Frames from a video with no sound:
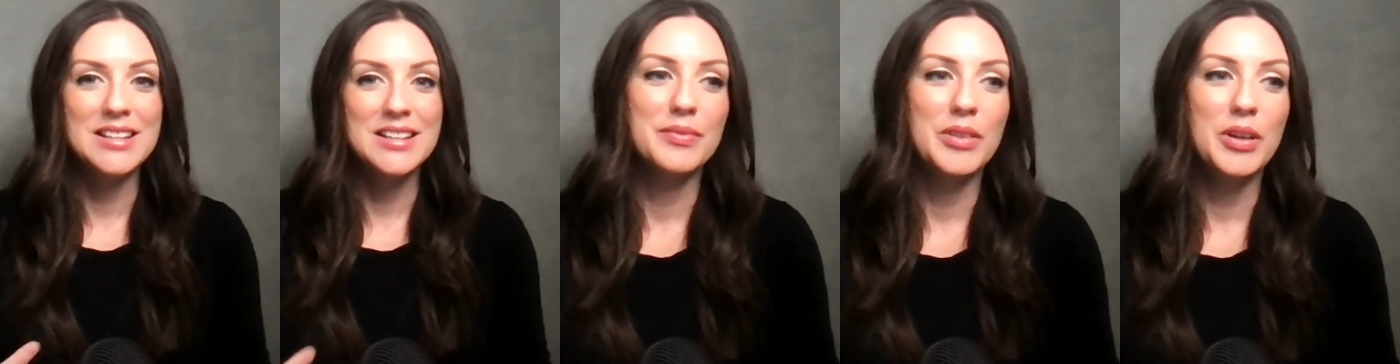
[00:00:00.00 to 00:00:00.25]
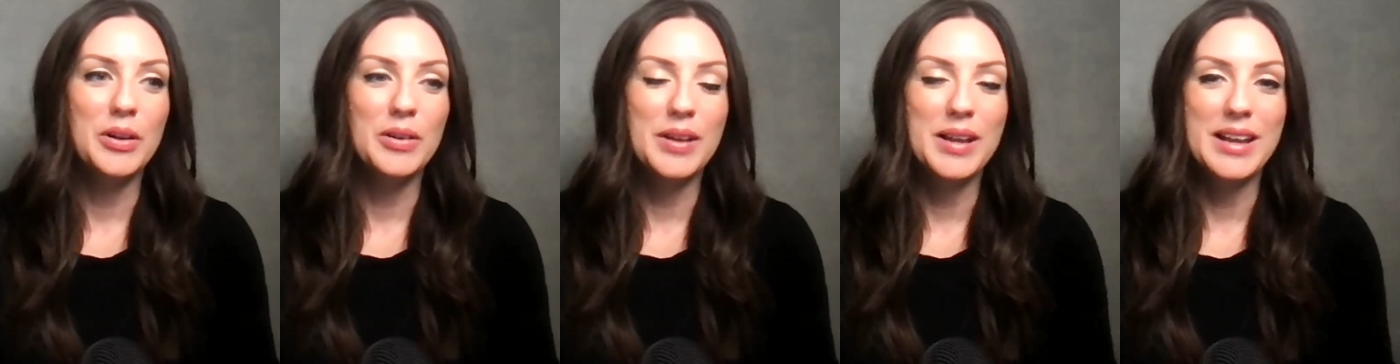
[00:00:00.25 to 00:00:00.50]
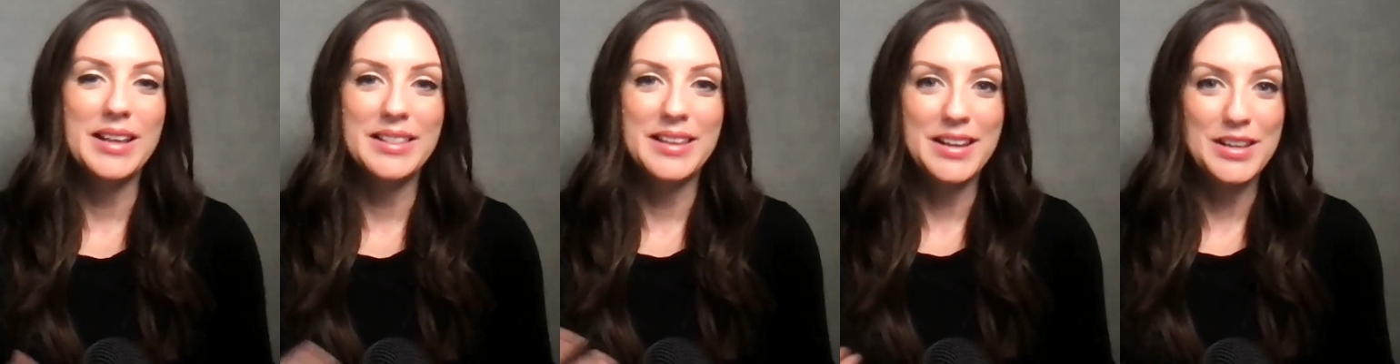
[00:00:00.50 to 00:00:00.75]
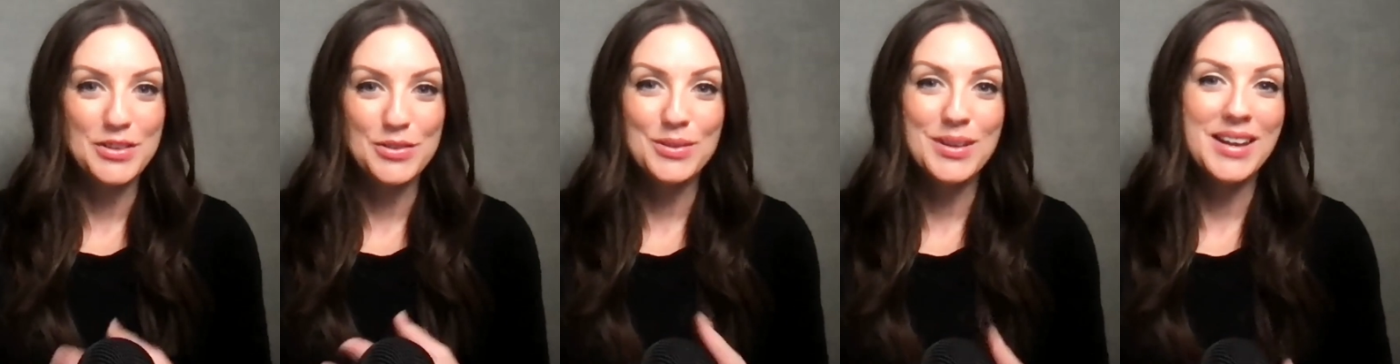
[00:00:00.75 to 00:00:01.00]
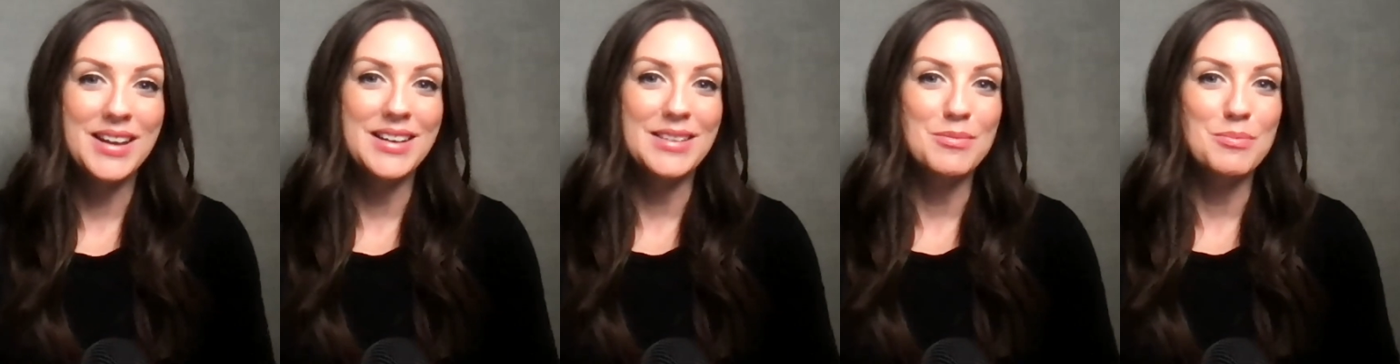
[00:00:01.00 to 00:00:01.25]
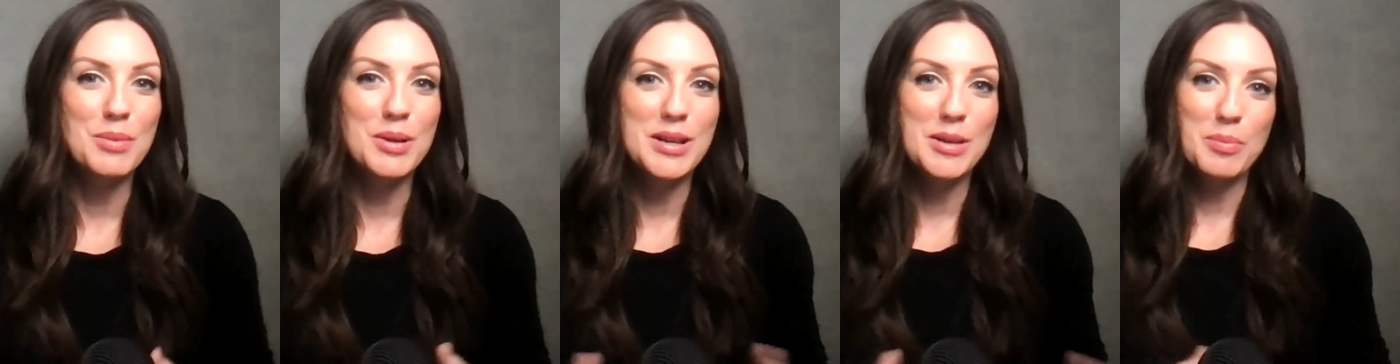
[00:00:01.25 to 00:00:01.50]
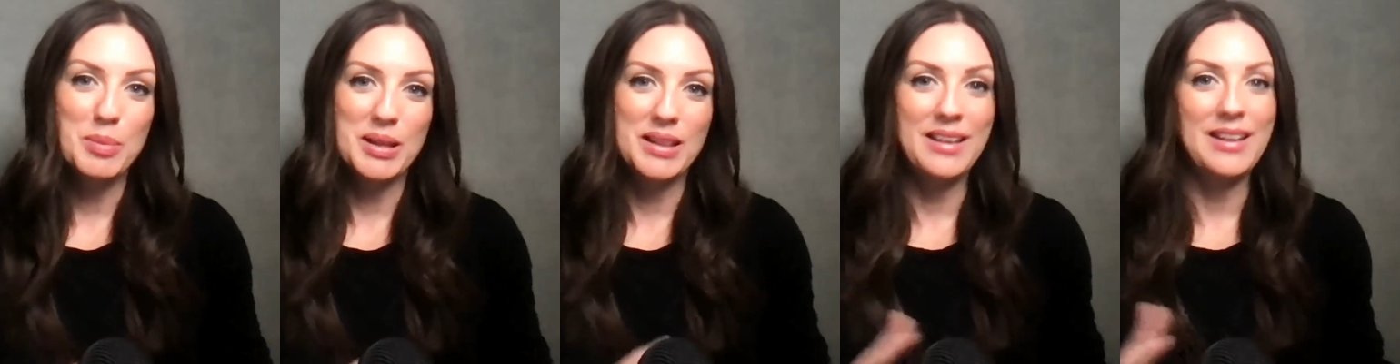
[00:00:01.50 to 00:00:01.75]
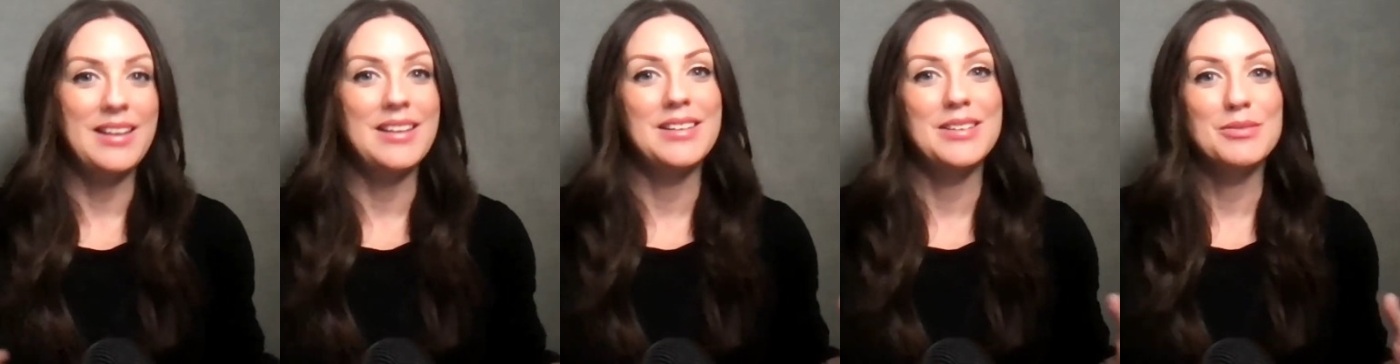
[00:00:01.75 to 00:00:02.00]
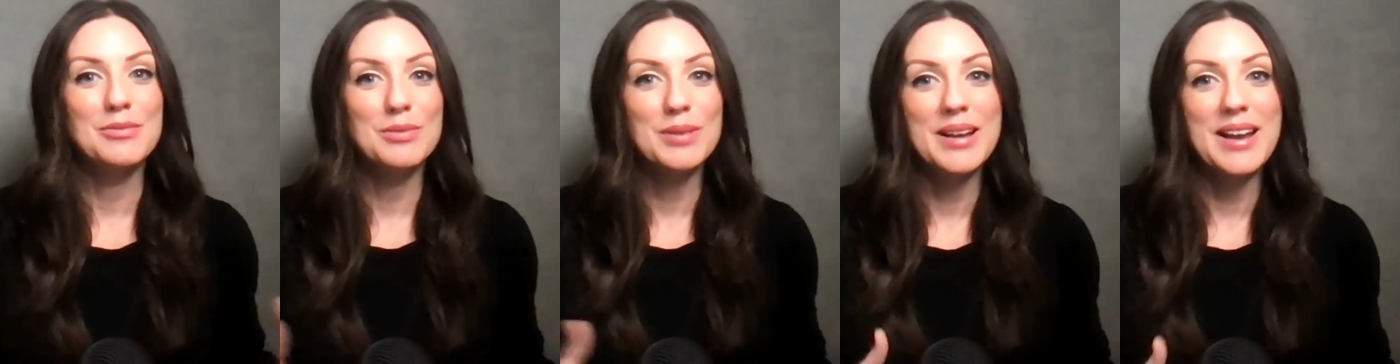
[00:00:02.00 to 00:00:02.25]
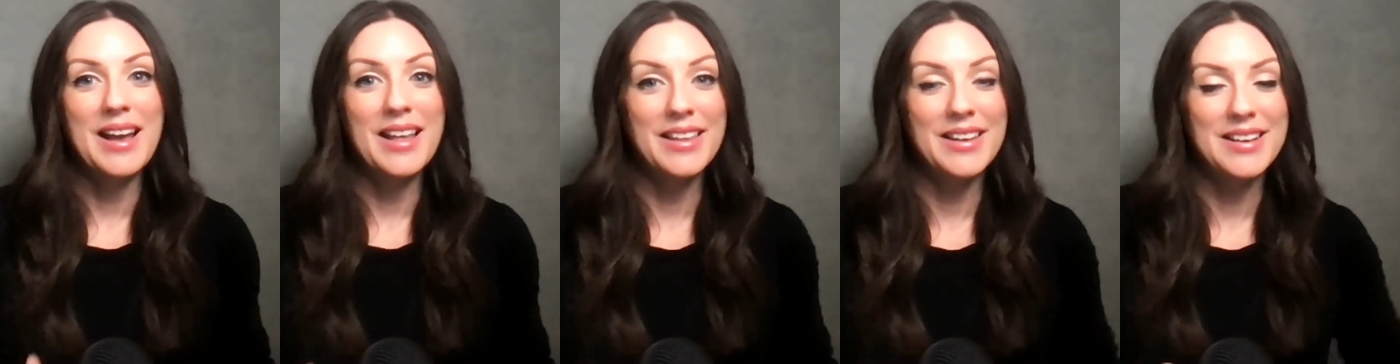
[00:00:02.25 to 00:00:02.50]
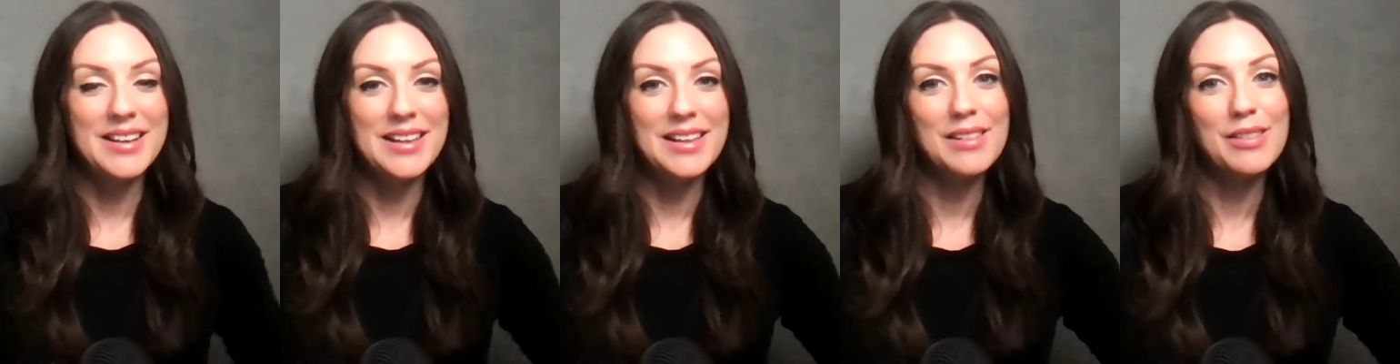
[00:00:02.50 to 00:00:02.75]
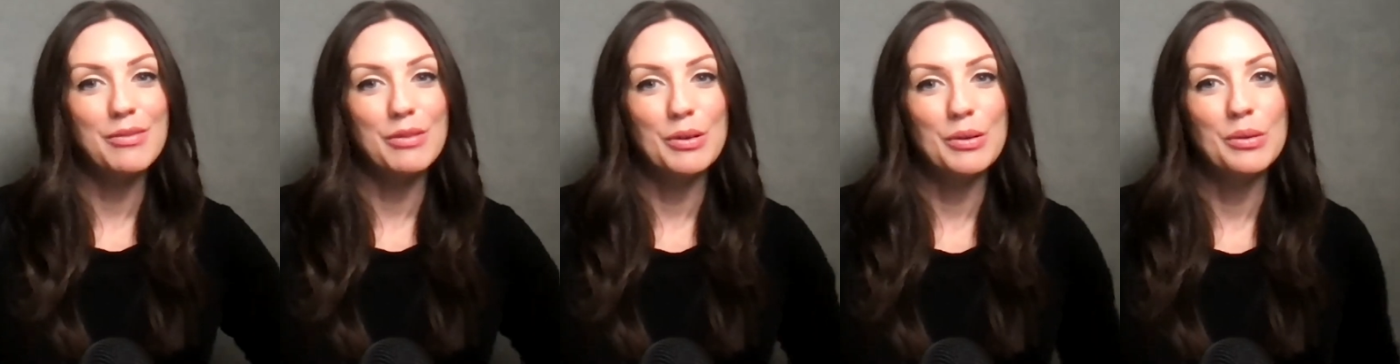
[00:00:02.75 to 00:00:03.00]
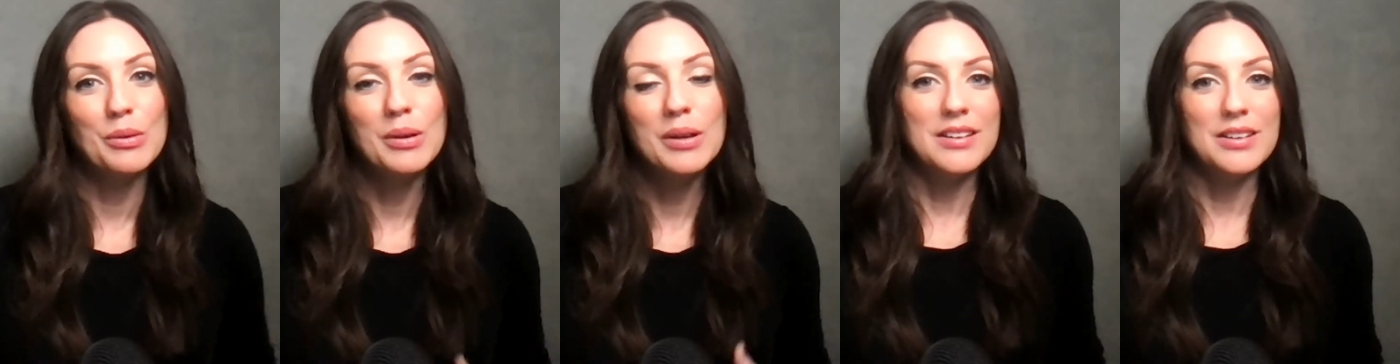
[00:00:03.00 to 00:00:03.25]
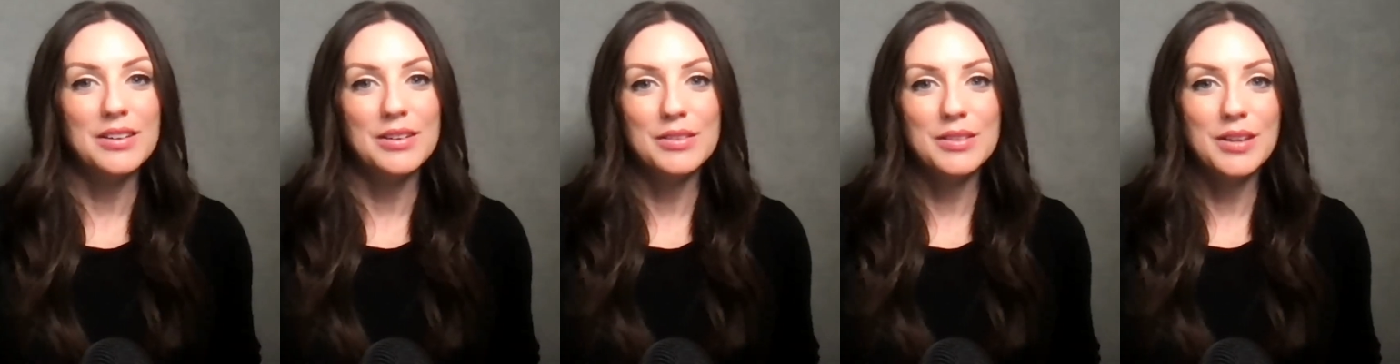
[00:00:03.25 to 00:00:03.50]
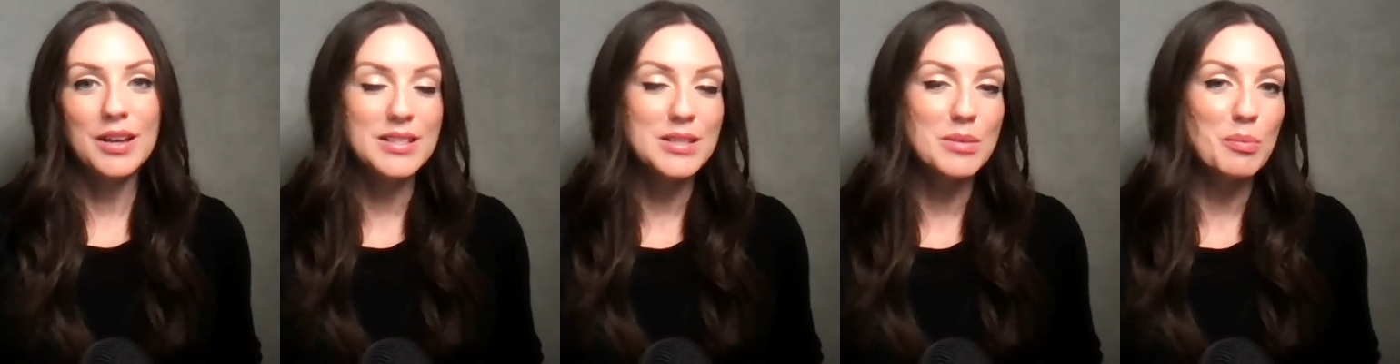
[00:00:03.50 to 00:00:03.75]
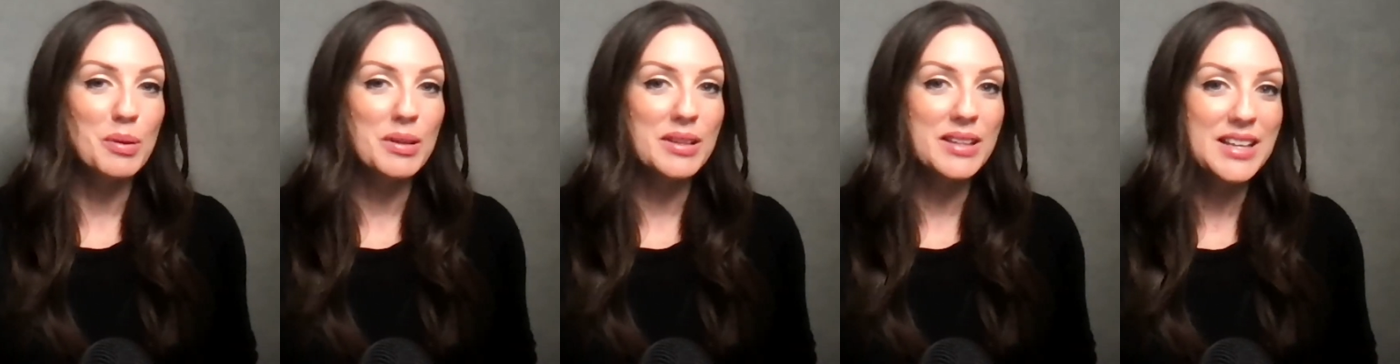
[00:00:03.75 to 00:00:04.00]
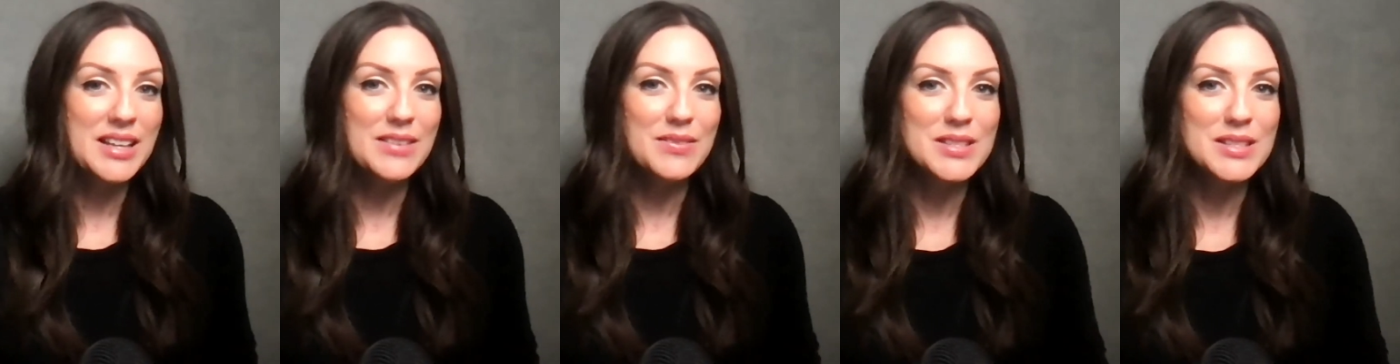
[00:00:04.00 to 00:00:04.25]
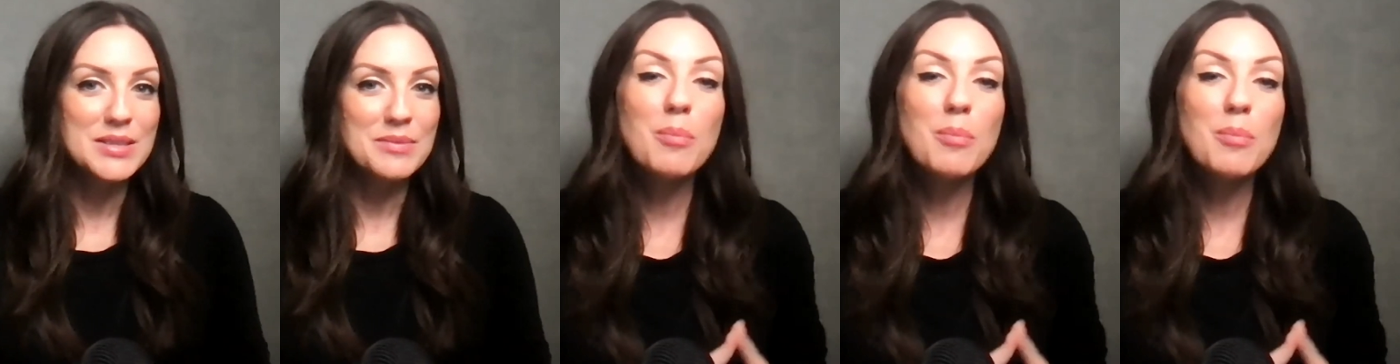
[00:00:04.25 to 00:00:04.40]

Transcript: learning that you can manipulate reality through your thoughts and beliefs.